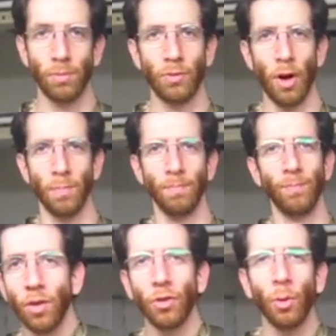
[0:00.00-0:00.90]
Done.
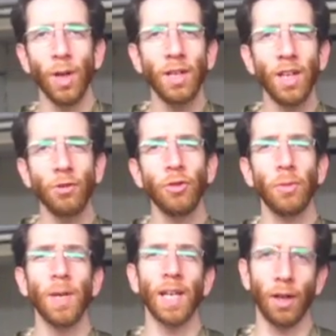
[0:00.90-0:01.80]
So in addition to
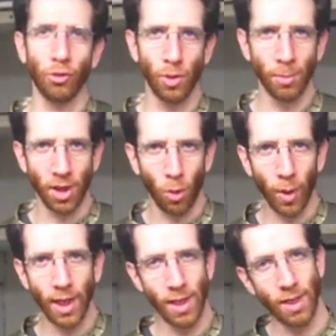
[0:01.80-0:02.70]
being extremely
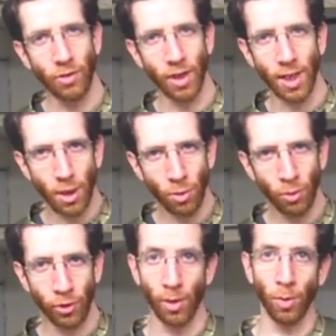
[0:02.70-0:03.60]
quick and easy to
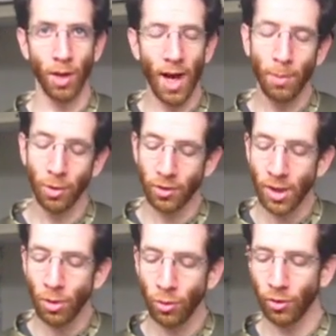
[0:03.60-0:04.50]
use and reliable to
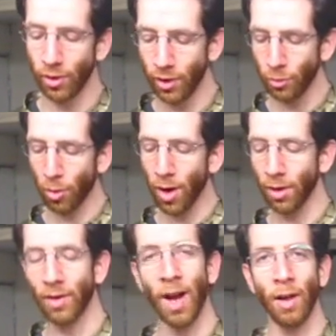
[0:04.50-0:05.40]
use, this
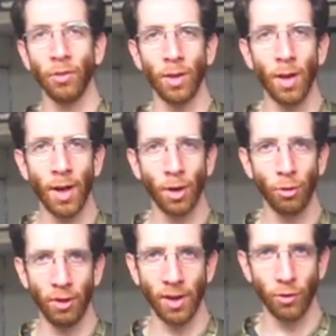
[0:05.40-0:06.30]
product has a lot of
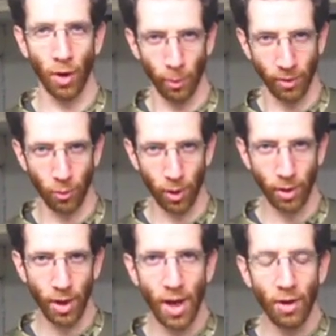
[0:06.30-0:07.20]
good things going for it.
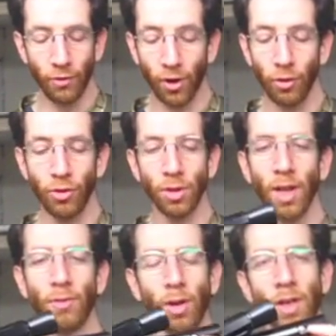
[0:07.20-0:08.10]
First, the
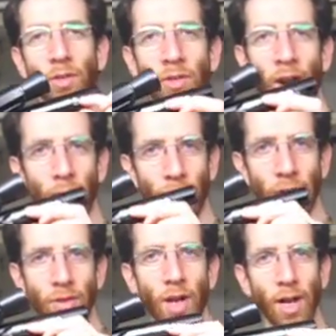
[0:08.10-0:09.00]
lever itself
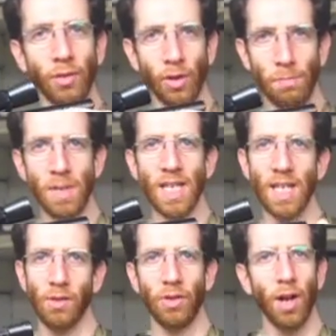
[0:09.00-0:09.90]
is nice and meaty.
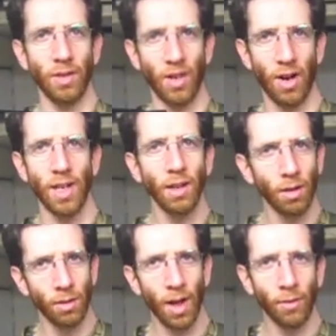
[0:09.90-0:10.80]
It's not a tiny
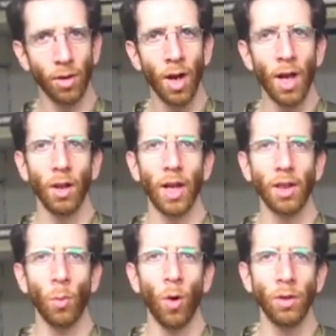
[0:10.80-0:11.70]
little lever like
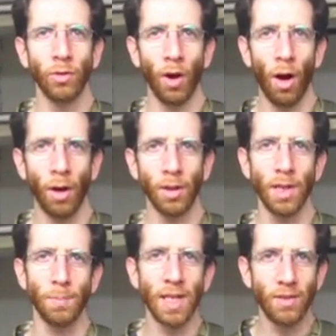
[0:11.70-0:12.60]
the ones on
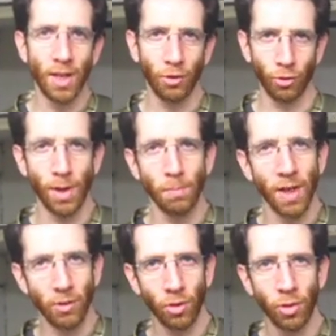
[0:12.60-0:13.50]
the PT Extreme
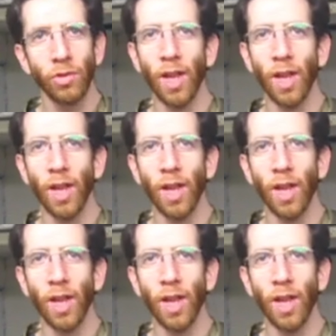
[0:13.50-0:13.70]
pistols.